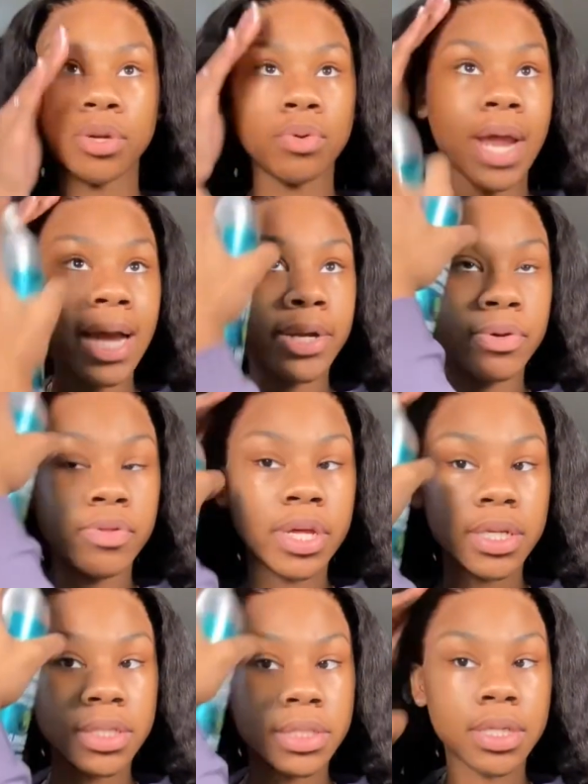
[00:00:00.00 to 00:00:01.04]
Do not do
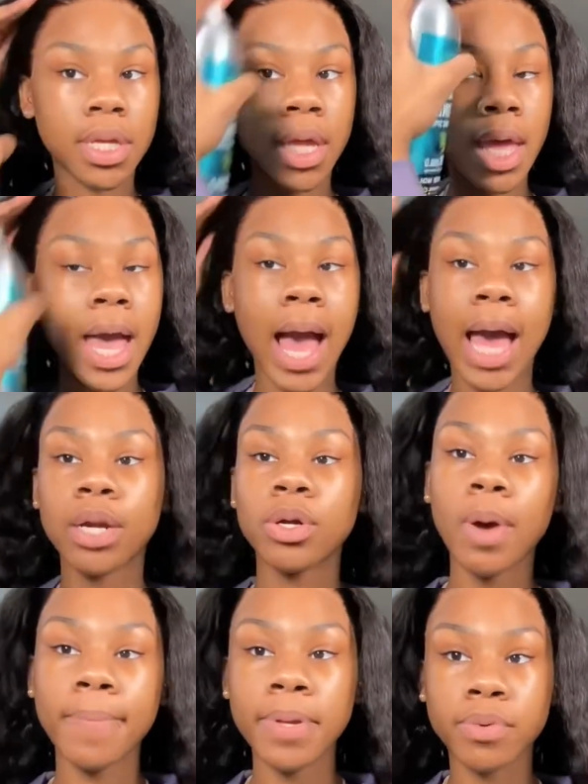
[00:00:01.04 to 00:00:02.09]
this. I don't know
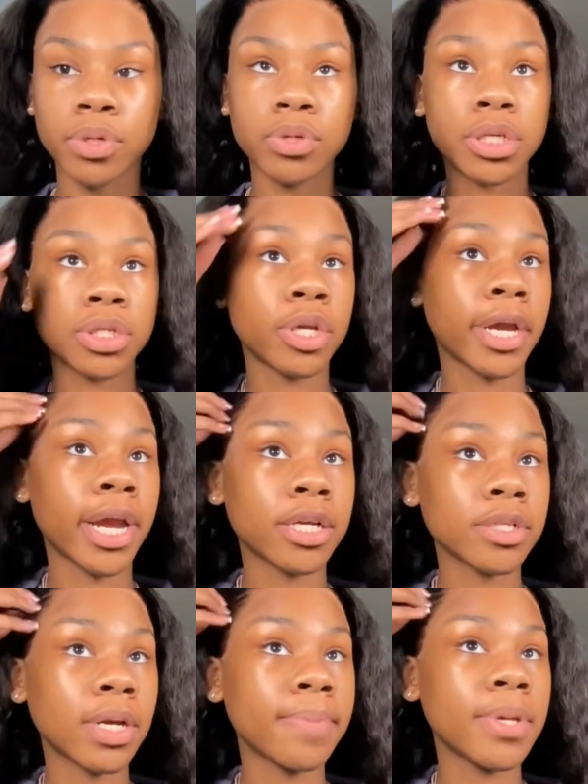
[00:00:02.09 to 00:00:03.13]
why people do this. Your hair is
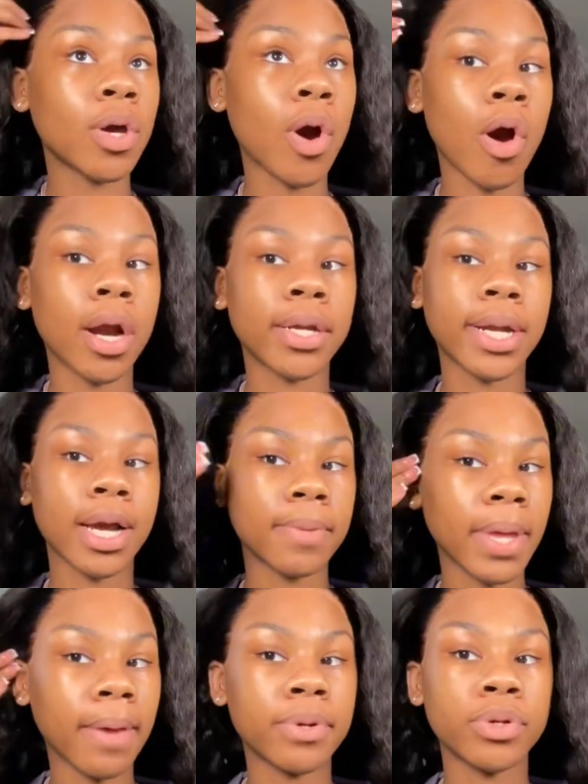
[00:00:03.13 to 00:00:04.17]
going to be hard. You're not going to
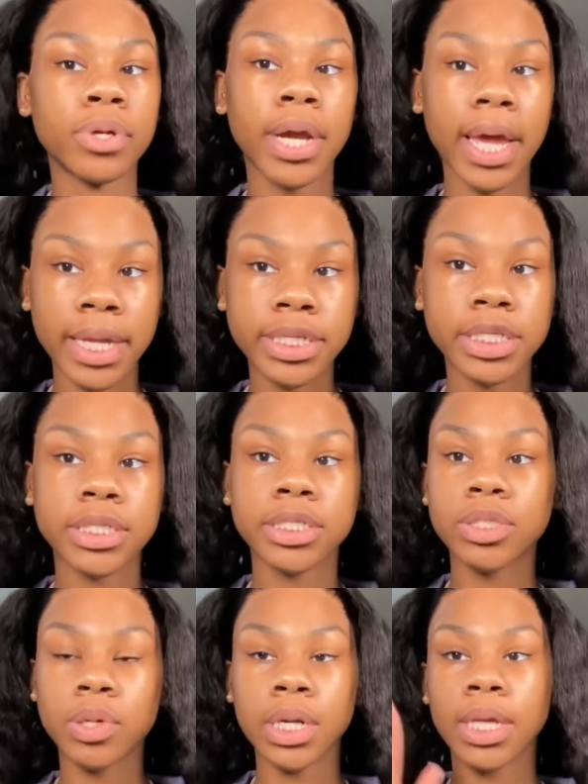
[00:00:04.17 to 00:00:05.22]
be able to do your edges. It's
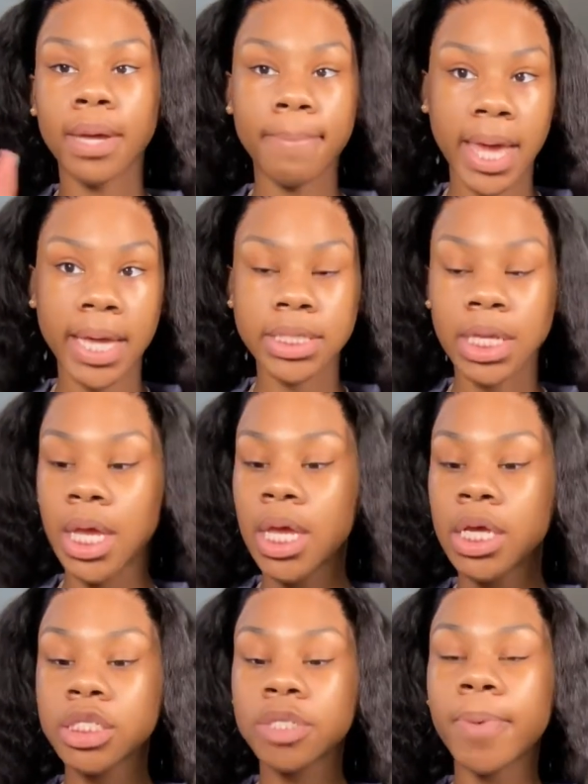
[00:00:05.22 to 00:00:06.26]
just going to look a mess.
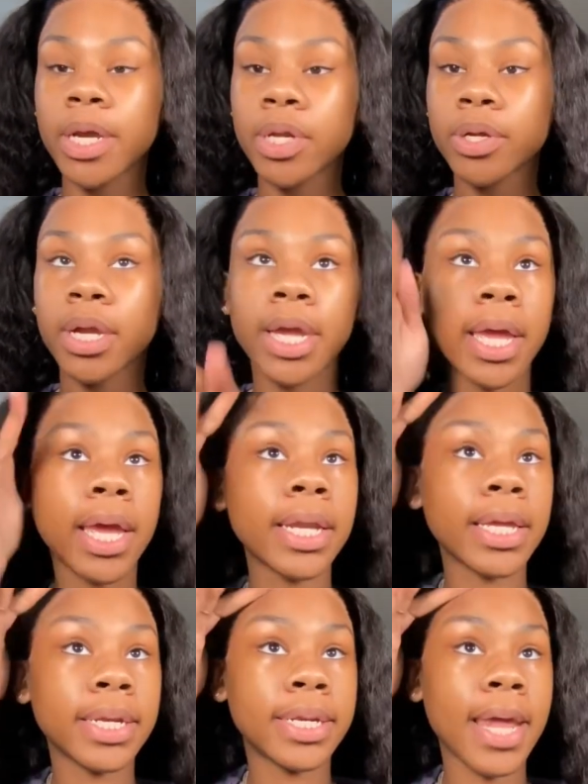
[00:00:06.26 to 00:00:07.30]
Spray it on your hand
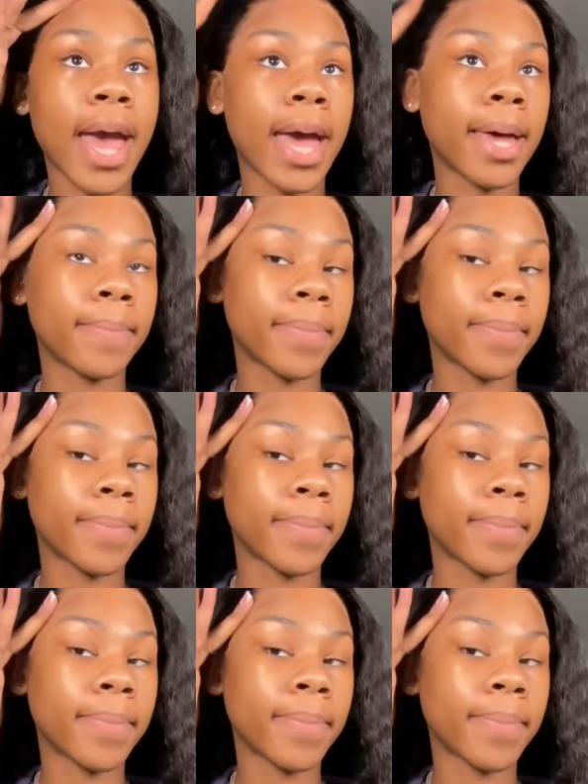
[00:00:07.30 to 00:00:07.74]
and dab.